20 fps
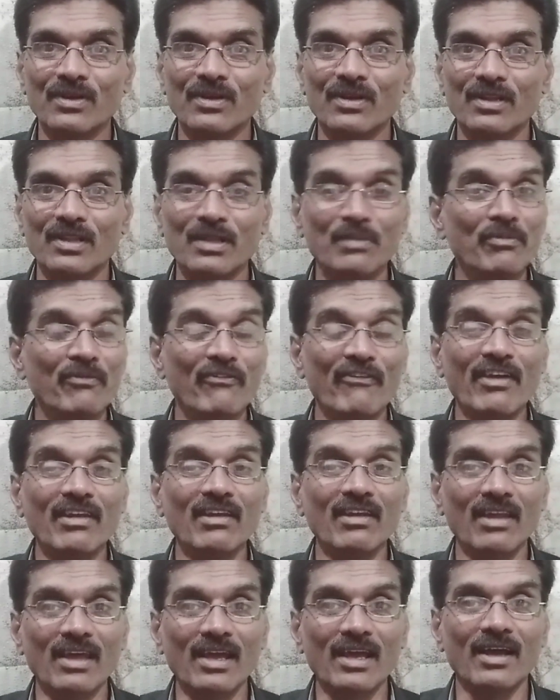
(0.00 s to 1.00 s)
Then
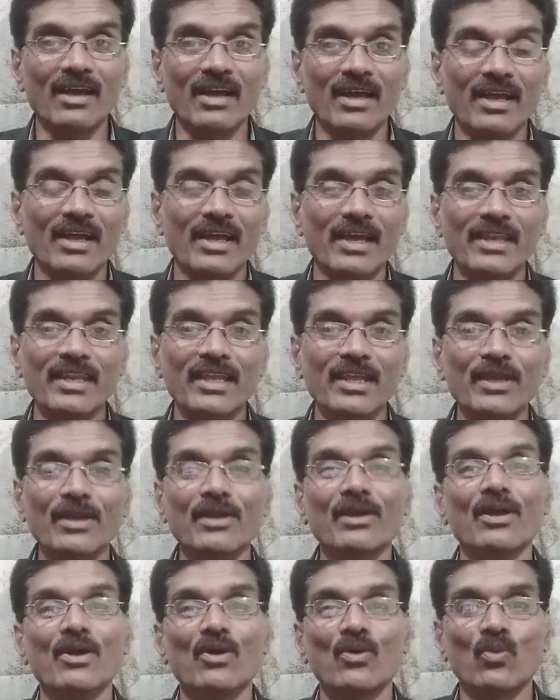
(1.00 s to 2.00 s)
when any
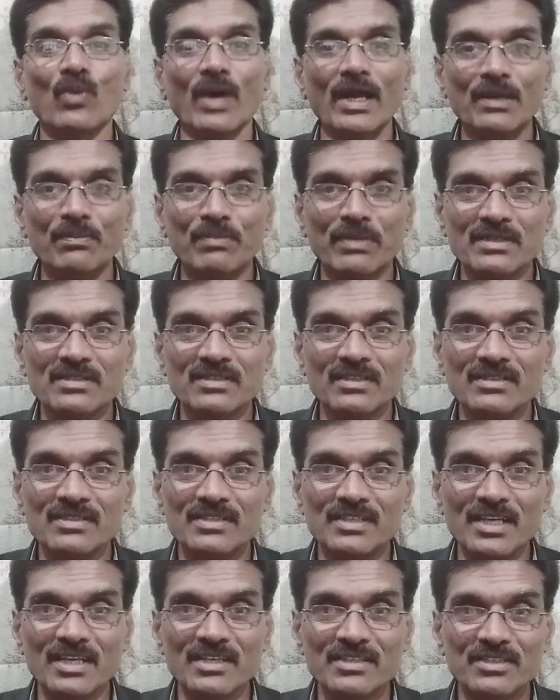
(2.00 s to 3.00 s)
white person
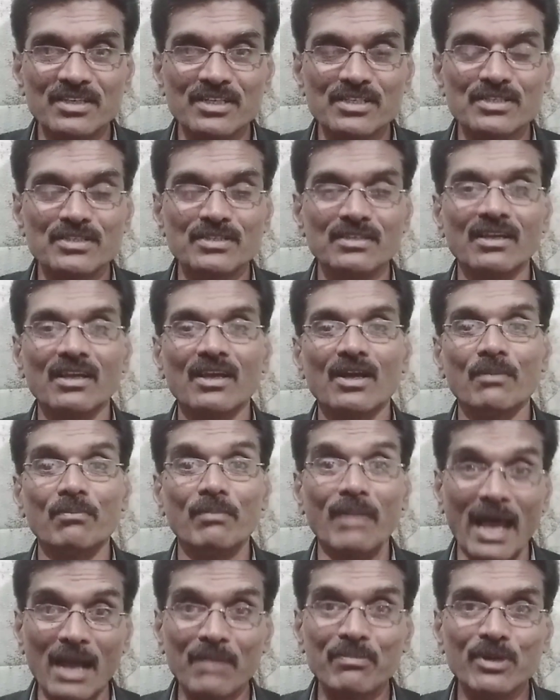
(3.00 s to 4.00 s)
sees this
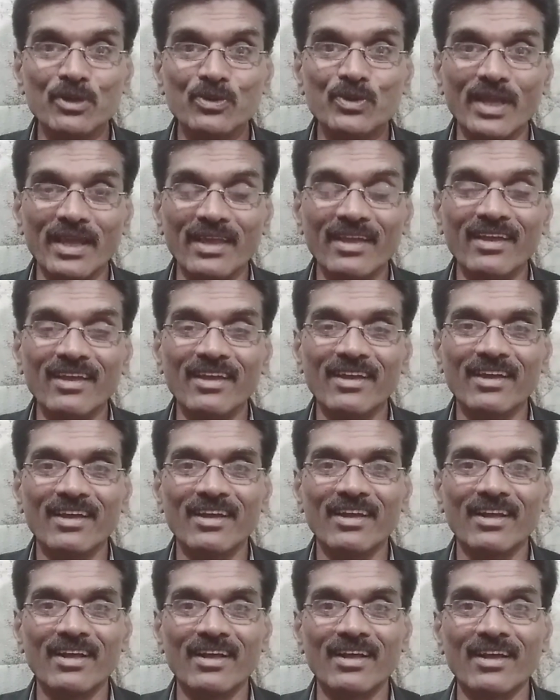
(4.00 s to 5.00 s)
black beauty,
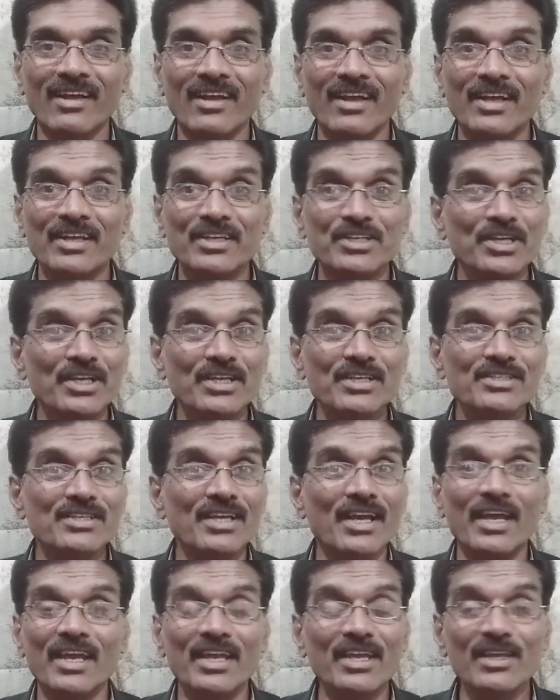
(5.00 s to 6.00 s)
he
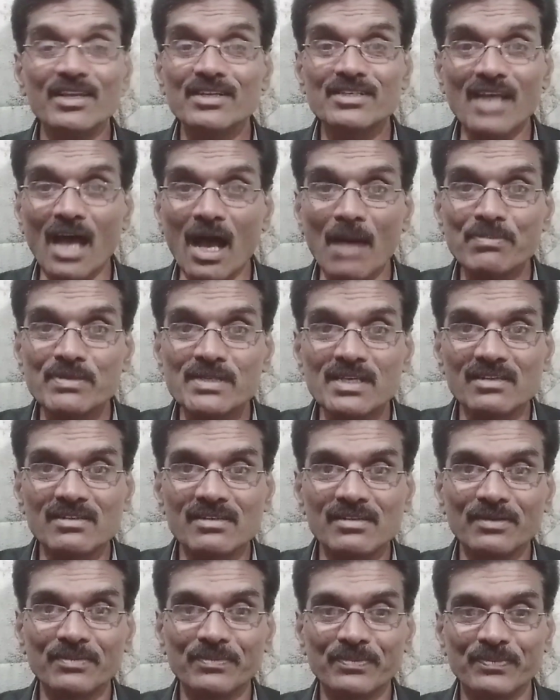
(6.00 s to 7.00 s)
is upset.
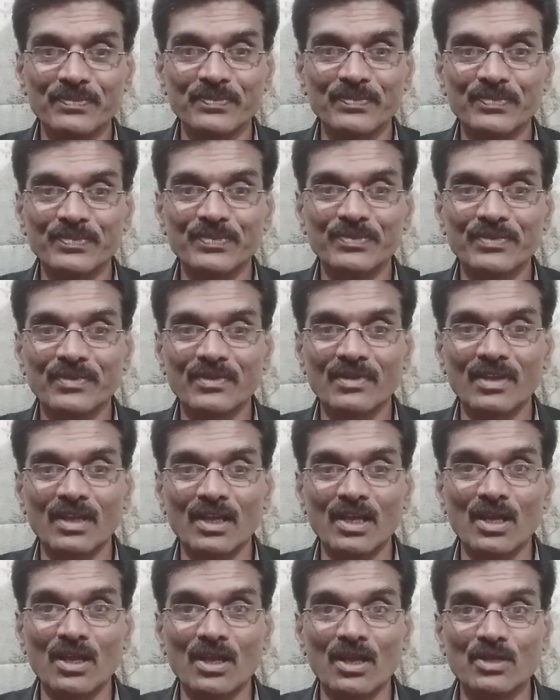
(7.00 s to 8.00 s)

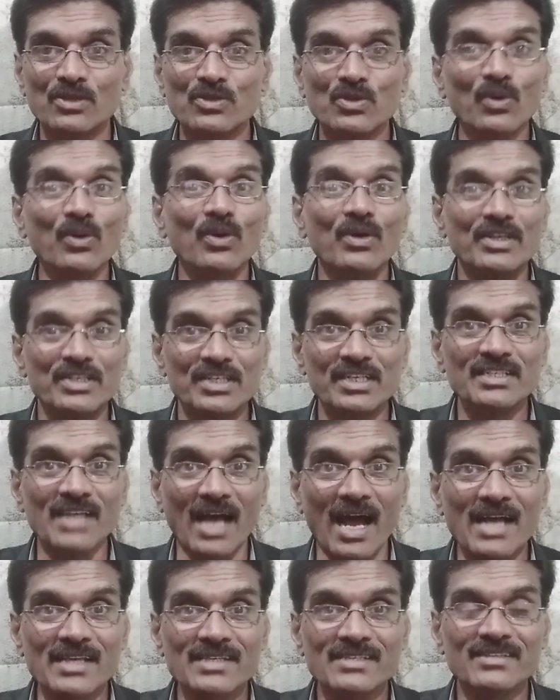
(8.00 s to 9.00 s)
So she
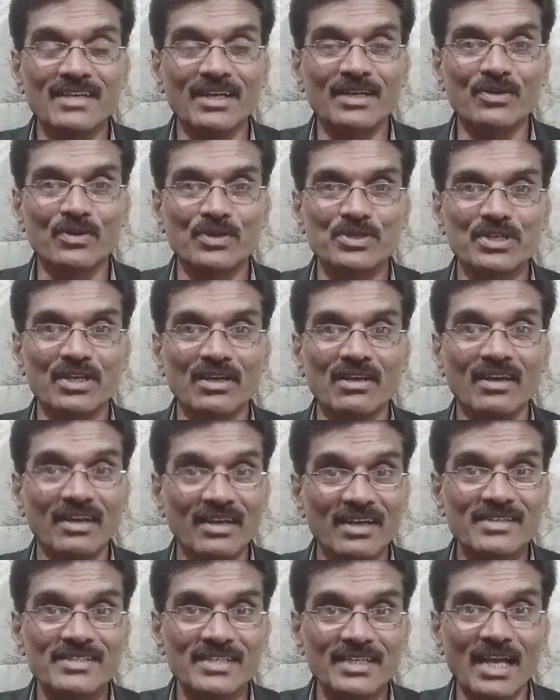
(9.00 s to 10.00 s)
asked that question,
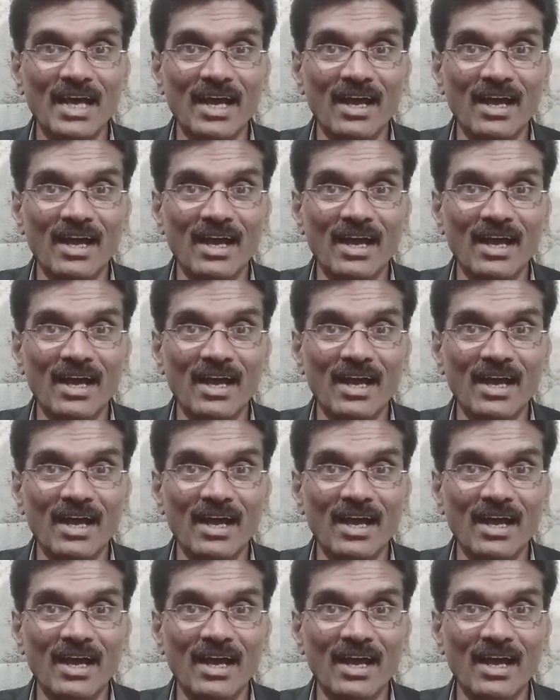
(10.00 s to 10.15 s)
does it